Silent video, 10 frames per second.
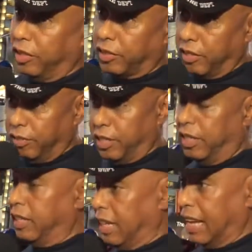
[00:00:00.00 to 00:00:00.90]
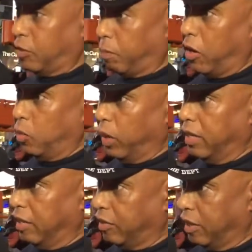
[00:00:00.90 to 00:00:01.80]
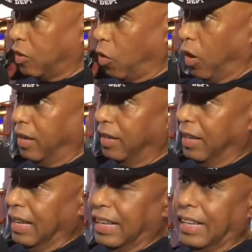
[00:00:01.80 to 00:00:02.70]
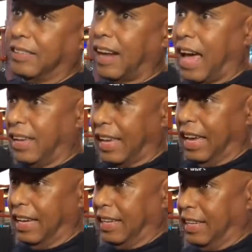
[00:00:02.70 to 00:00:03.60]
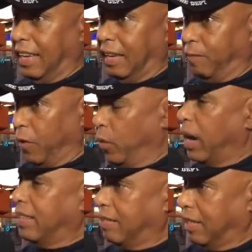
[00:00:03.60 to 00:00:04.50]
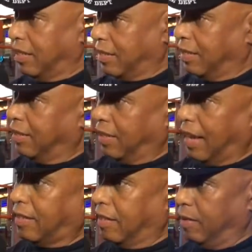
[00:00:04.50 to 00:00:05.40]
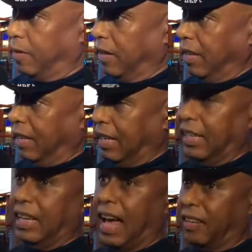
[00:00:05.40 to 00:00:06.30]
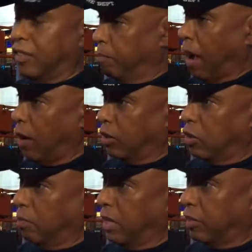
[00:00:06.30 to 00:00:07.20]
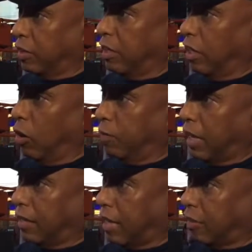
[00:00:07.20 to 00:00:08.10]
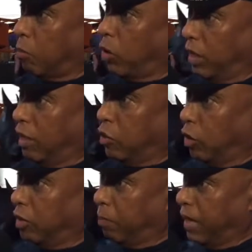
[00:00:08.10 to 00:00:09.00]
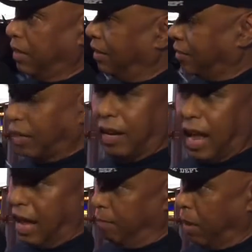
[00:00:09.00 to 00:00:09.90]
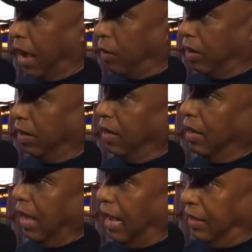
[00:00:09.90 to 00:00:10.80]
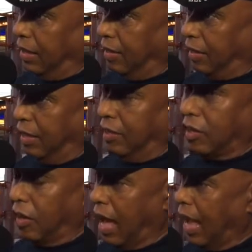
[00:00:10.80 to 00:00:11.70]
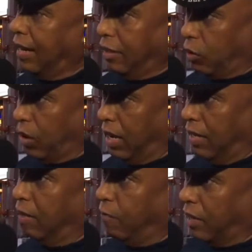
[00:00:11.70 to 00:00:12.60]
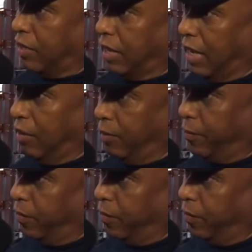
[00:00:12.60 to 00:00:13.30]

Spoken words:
is considered an expert witness in court. He's like a forensic detective. He has the power to administer the oath, take testimony, and issue a subpoena. That's a lot of power. And he's a highly trained investigative